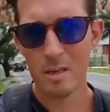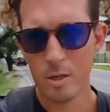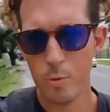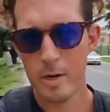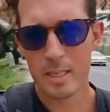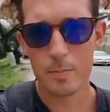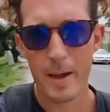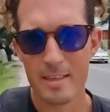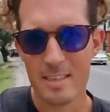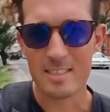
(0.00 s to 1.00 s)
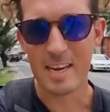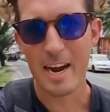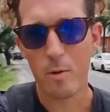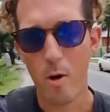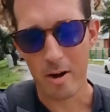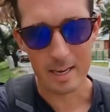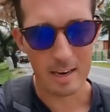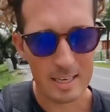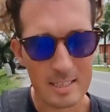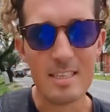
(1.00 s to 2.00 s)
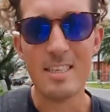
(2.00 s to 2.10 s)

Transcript: You would expect a sidewalk, at least in